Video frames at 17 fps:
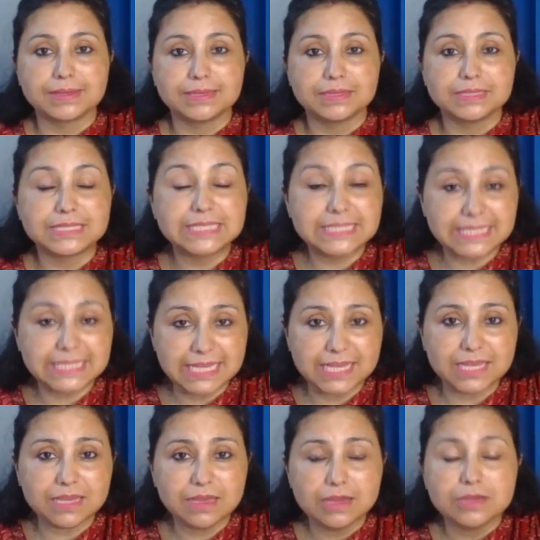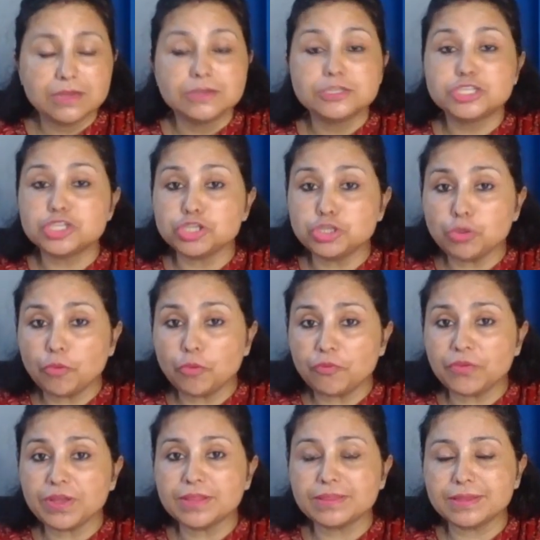C, do you
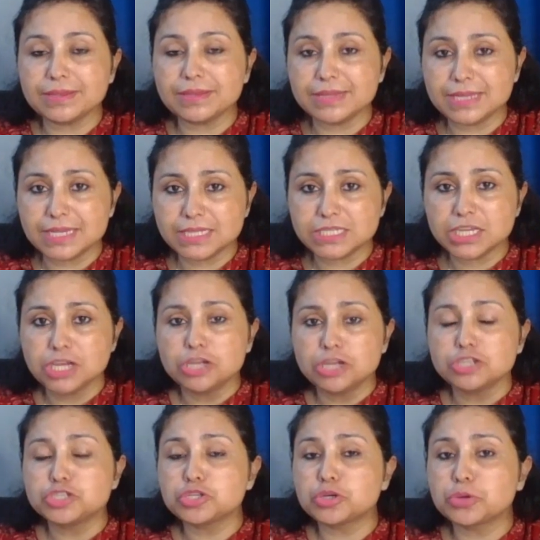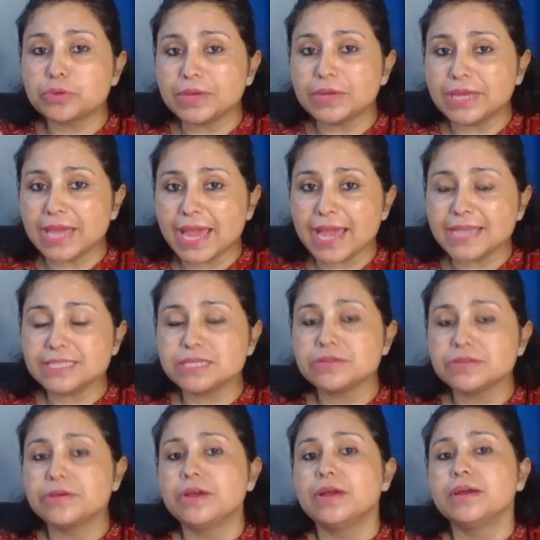feel the need to create
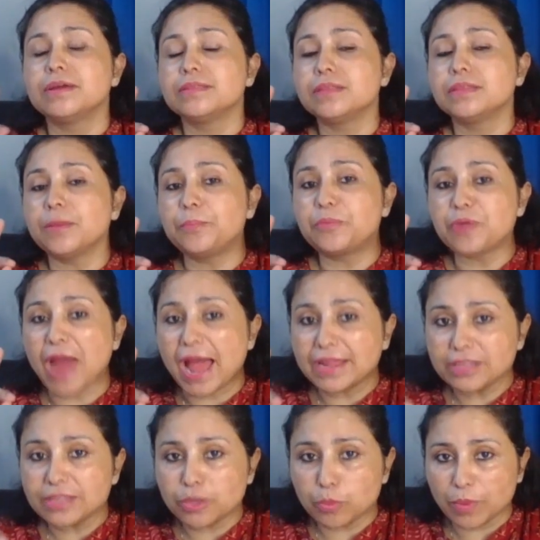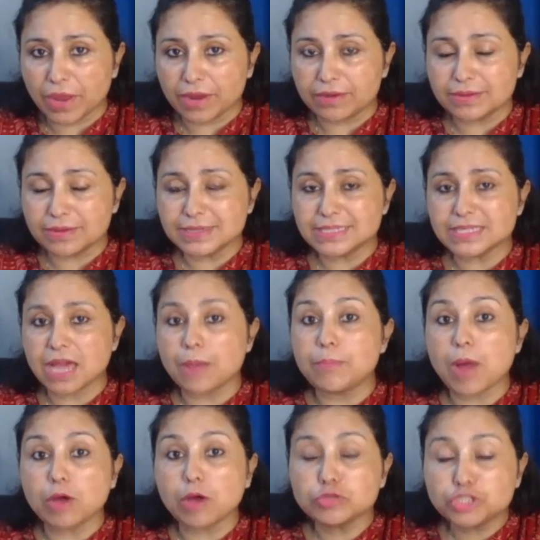the brand awareness
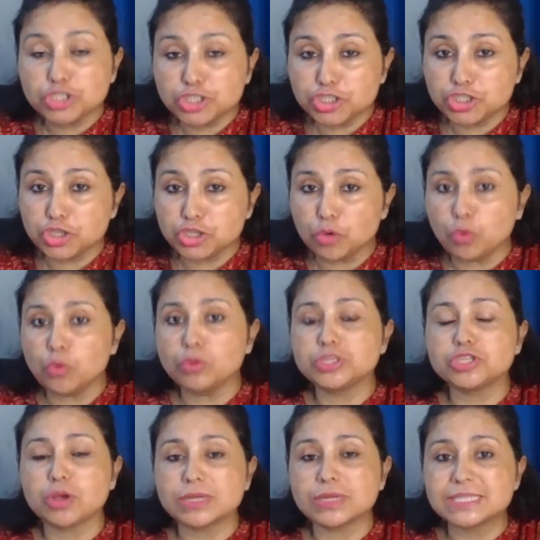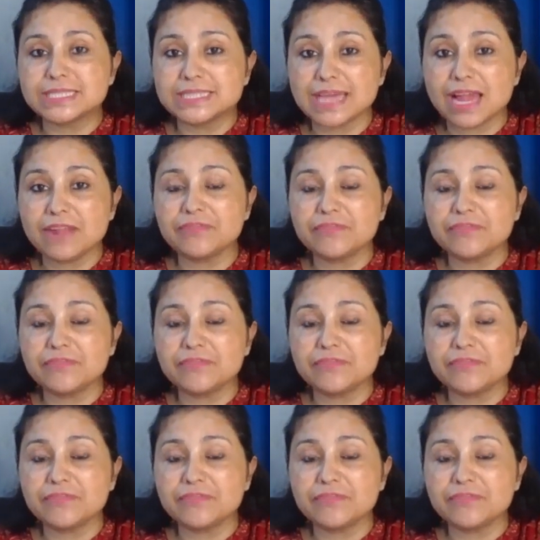about you yourself